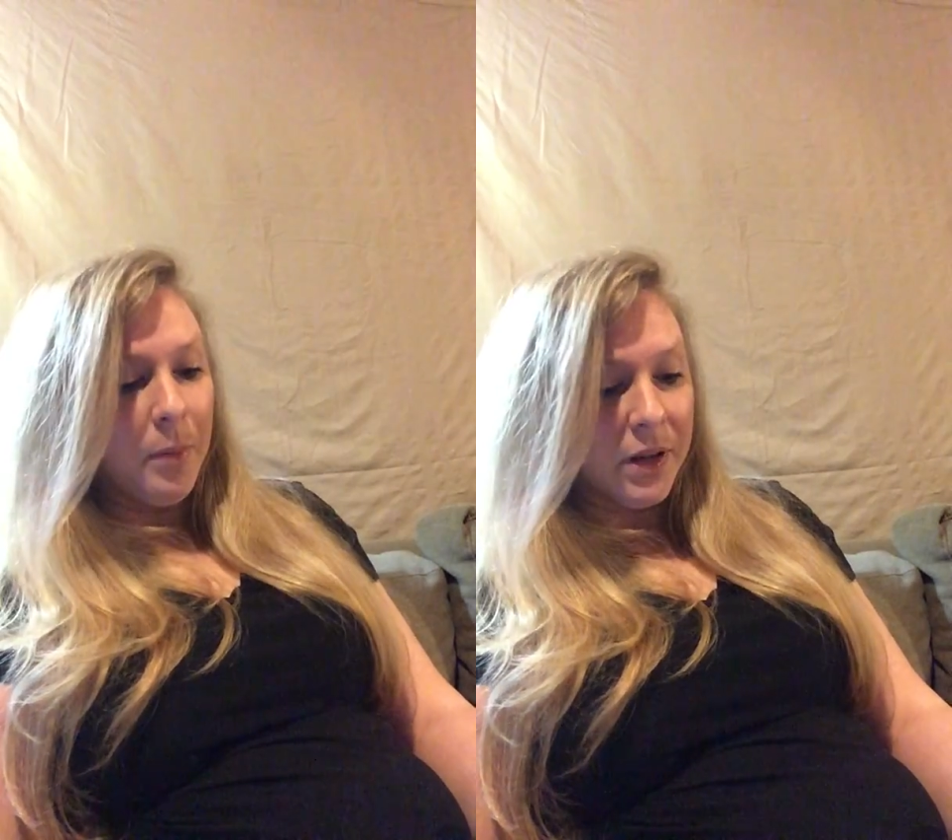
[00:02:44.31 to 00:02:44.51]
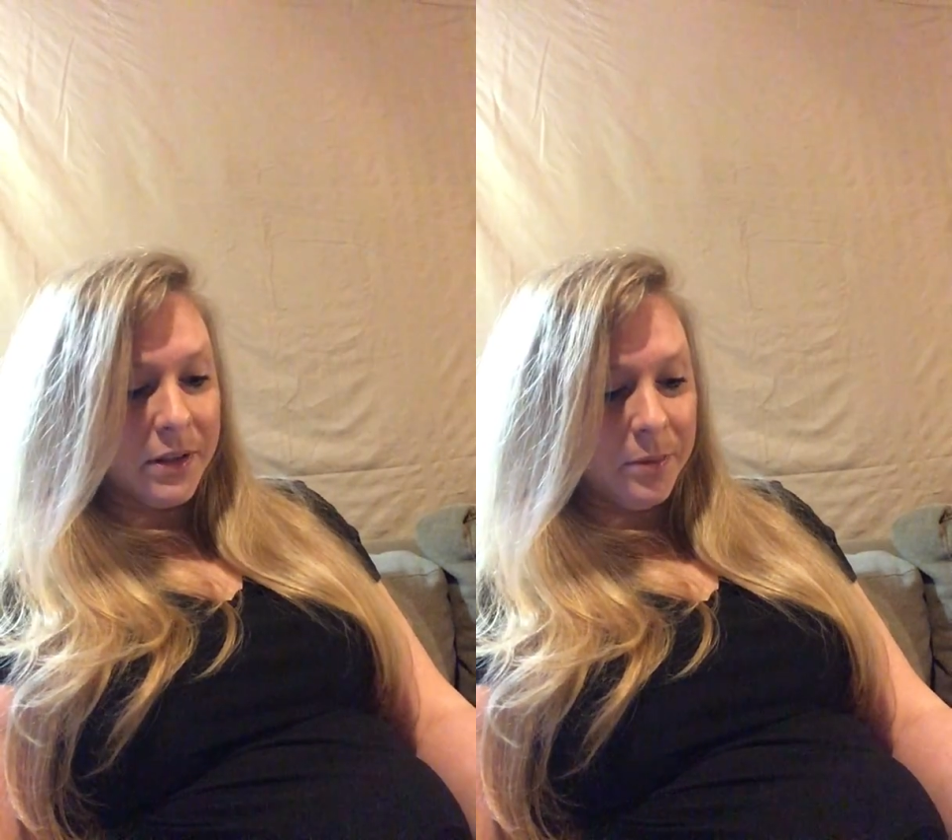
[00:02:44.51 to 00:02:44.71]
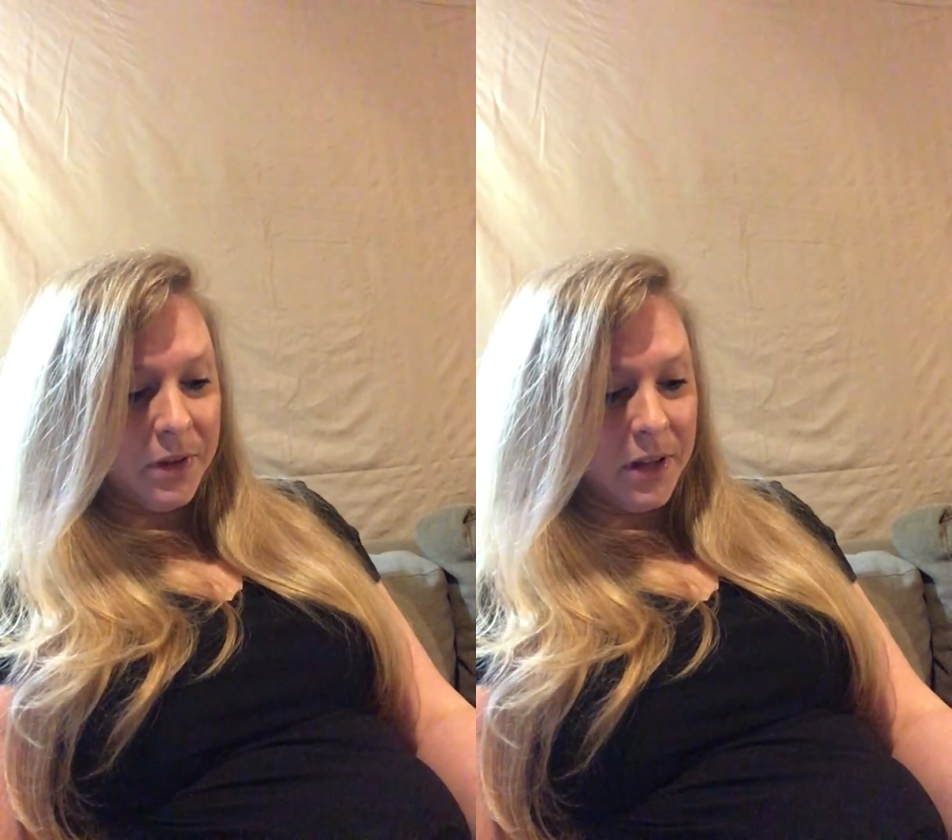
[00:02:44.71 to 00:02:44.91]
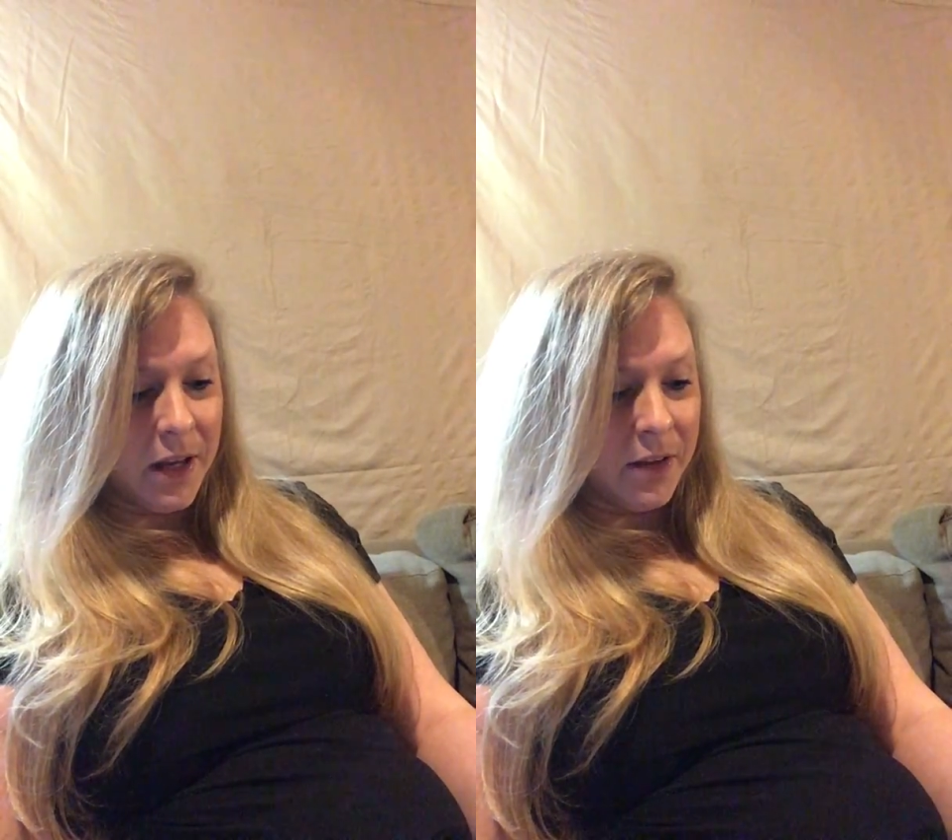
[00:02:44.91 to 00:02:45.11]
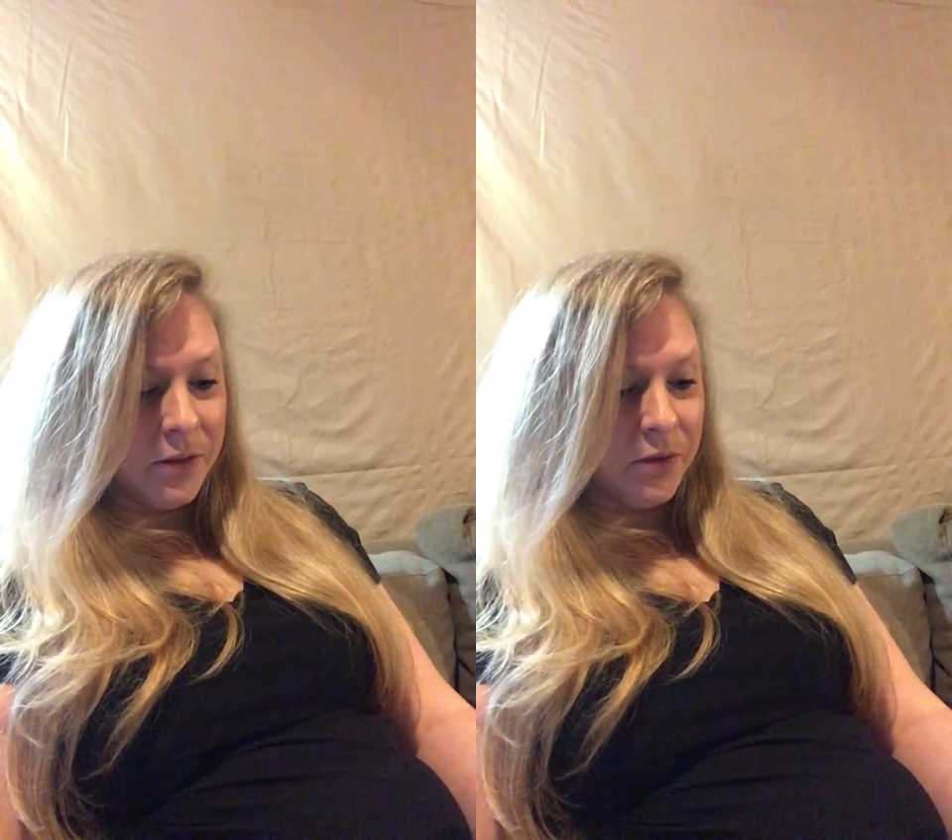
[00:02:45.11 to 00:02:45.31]
possibly the
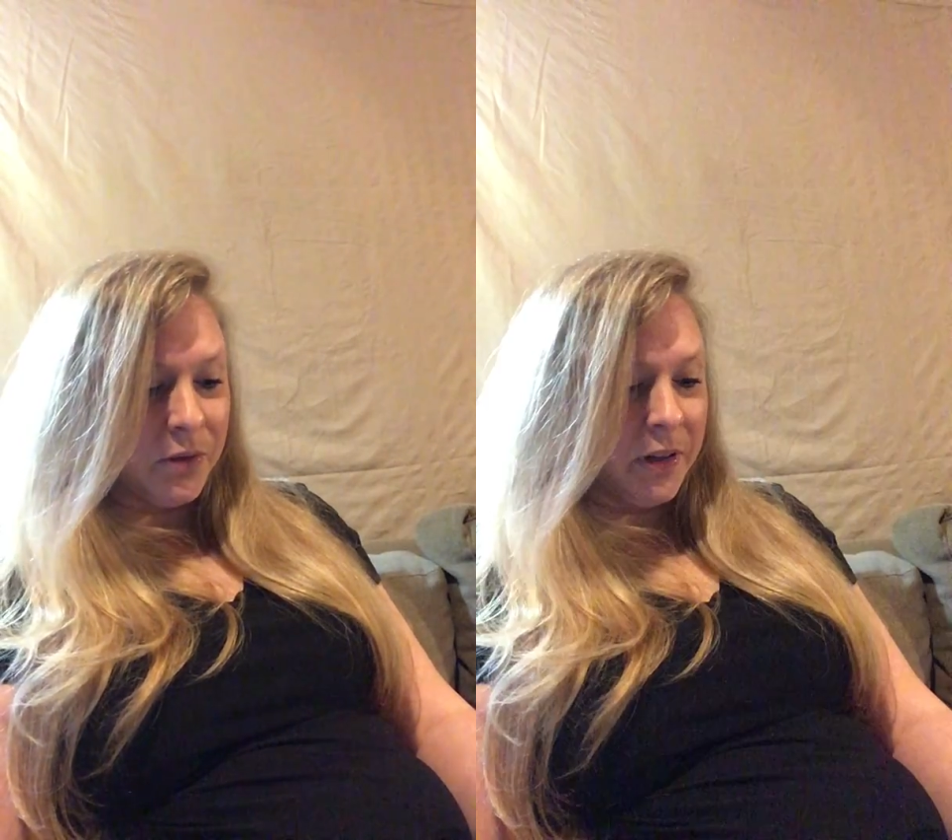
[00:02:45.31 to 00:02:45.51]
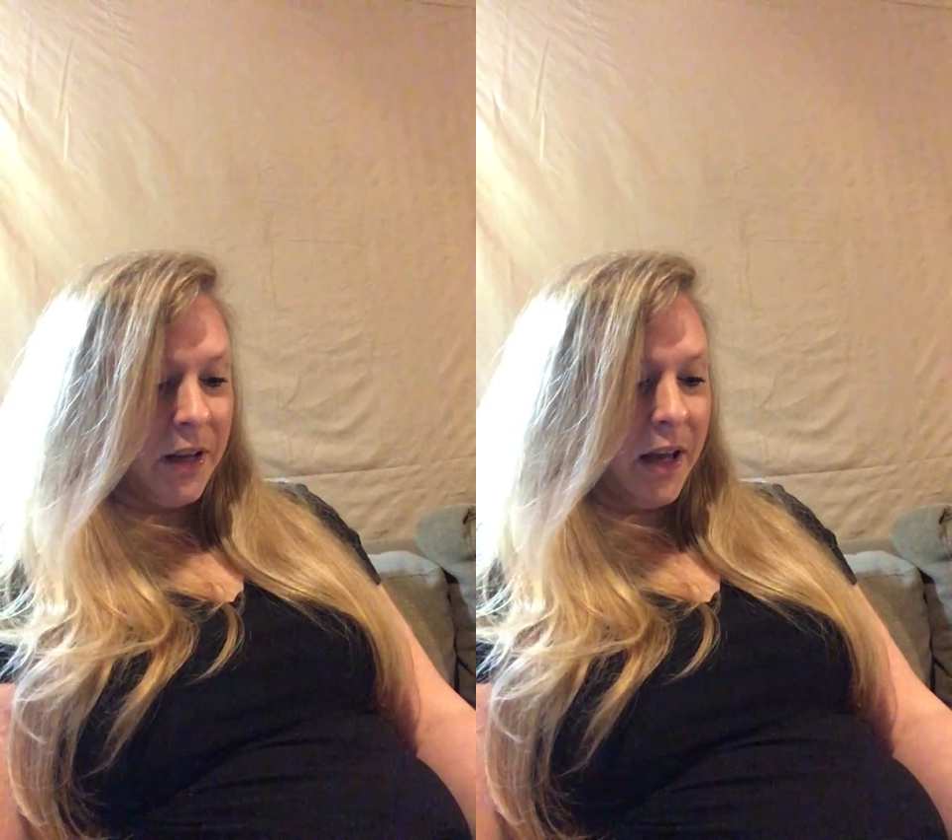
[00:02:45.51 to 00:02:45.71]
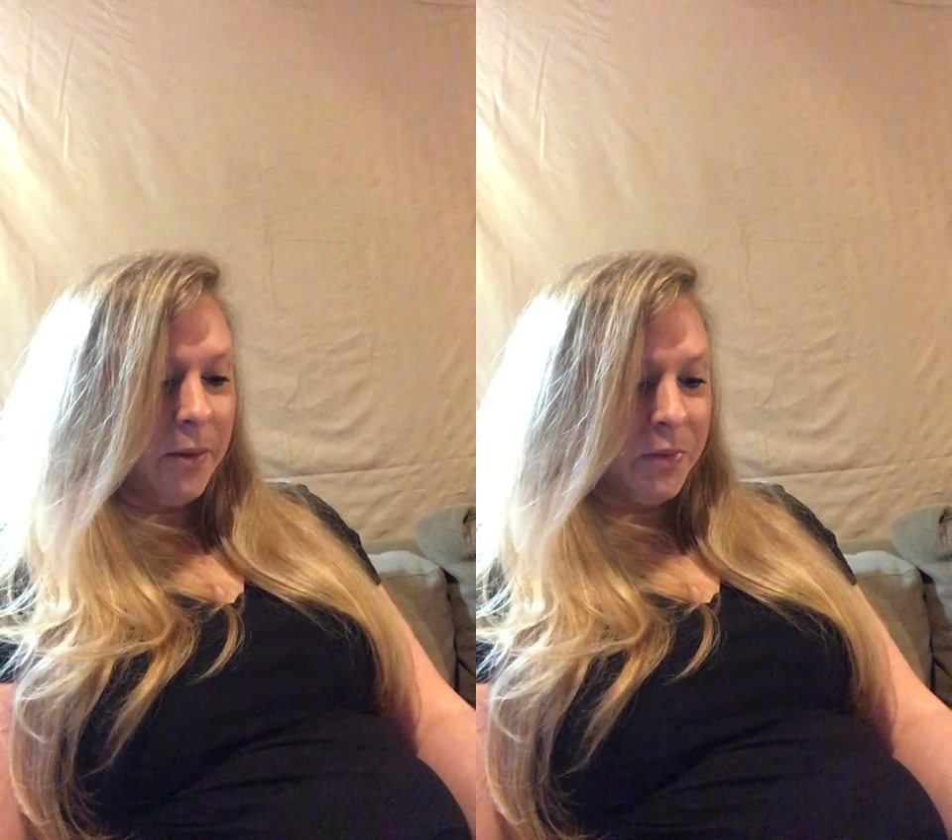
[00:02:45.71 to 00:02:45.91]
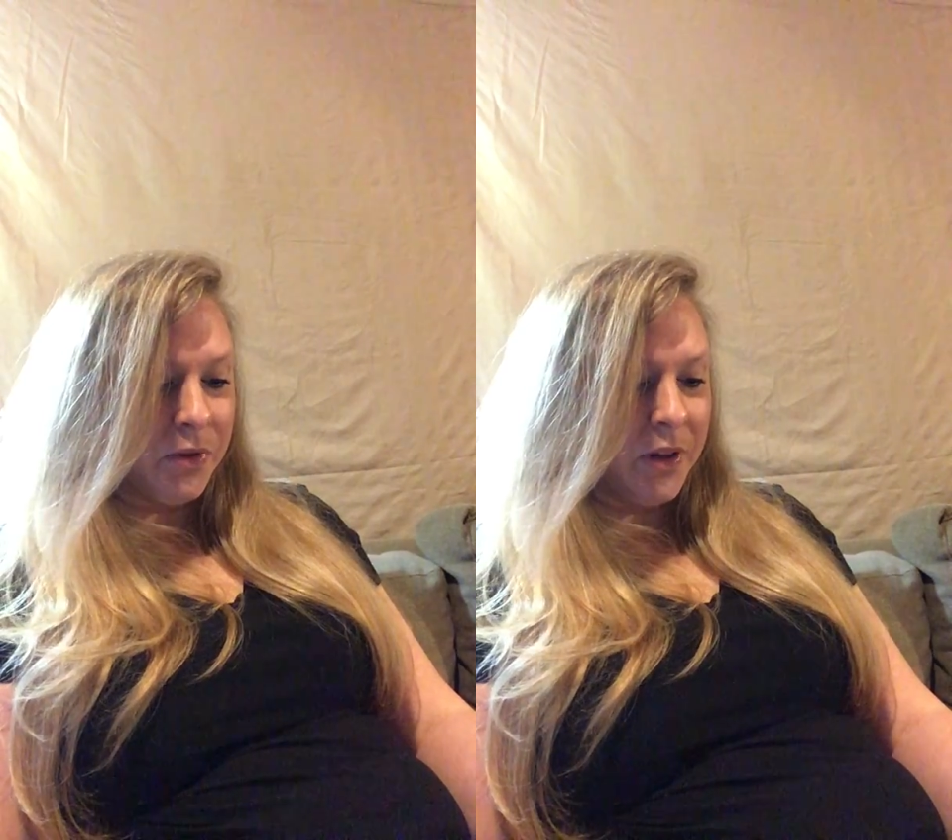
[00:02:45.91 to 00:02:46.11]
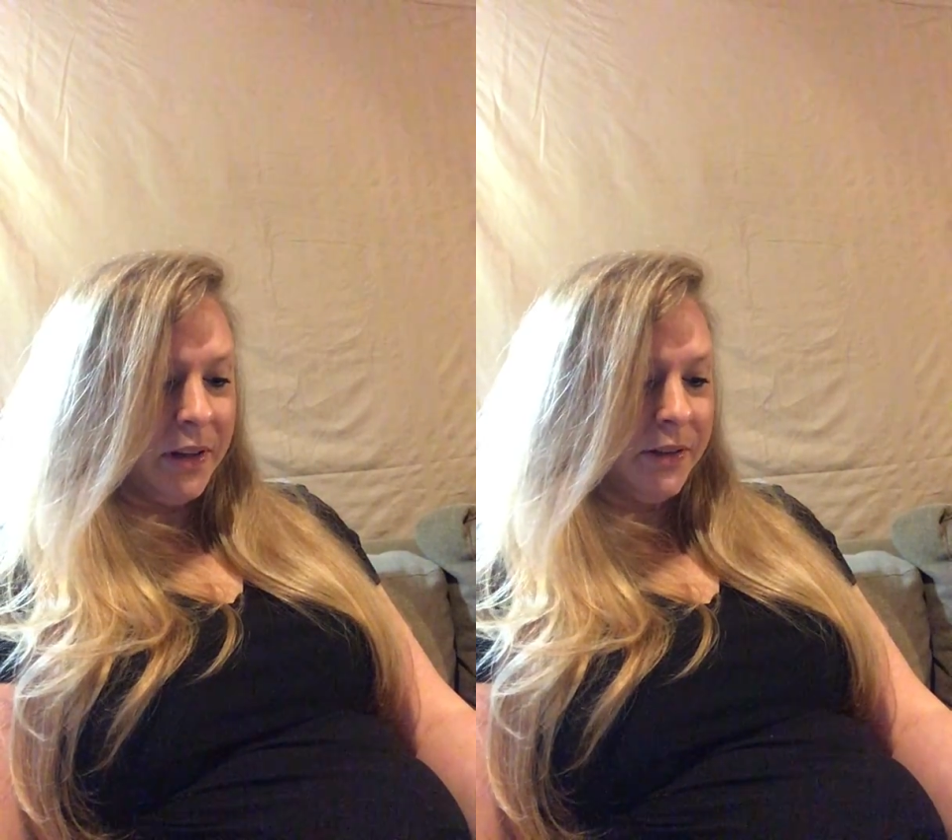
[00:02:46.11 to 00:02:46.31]

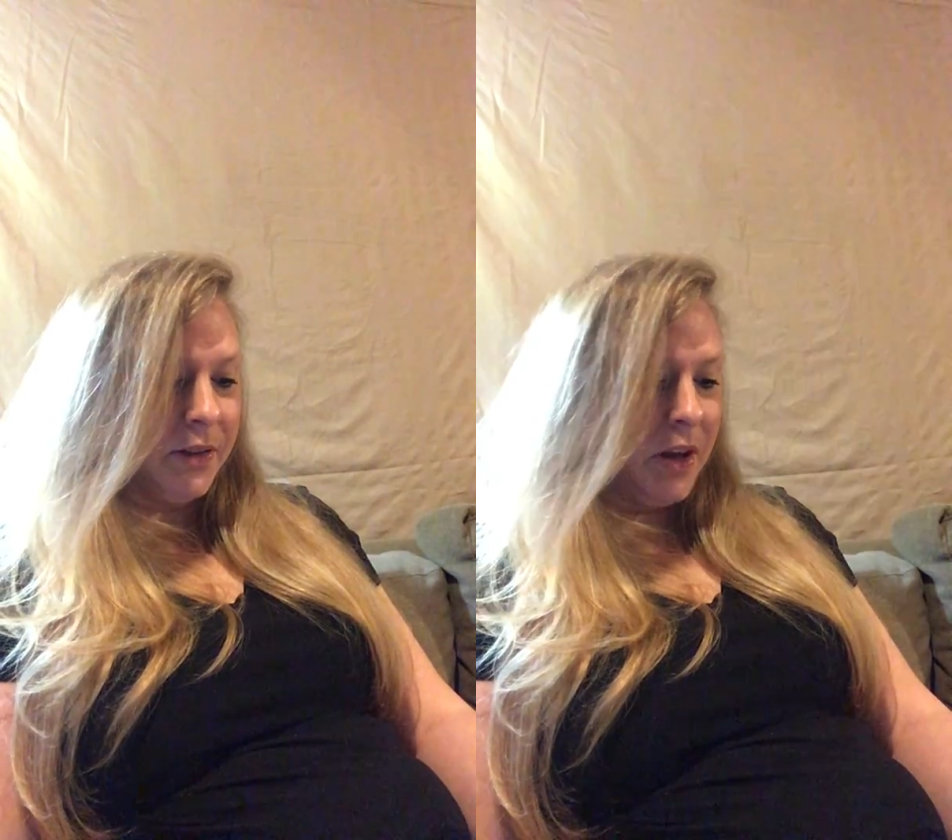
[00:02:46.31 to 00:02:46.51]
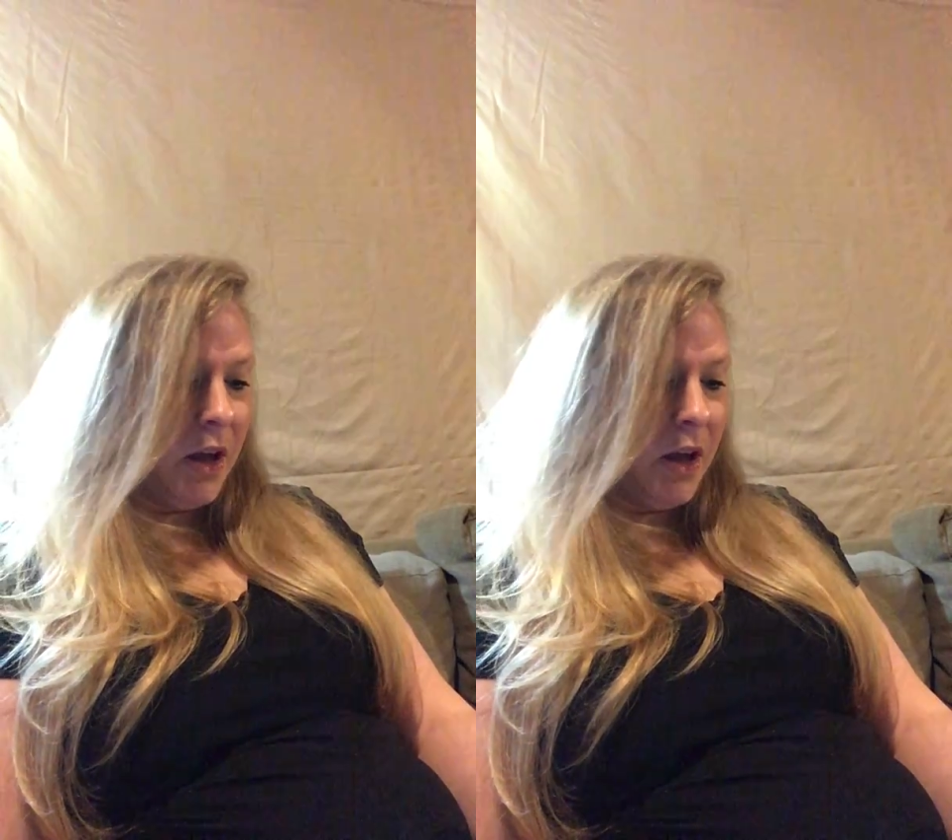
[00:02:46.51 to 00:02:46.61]
hamstrings,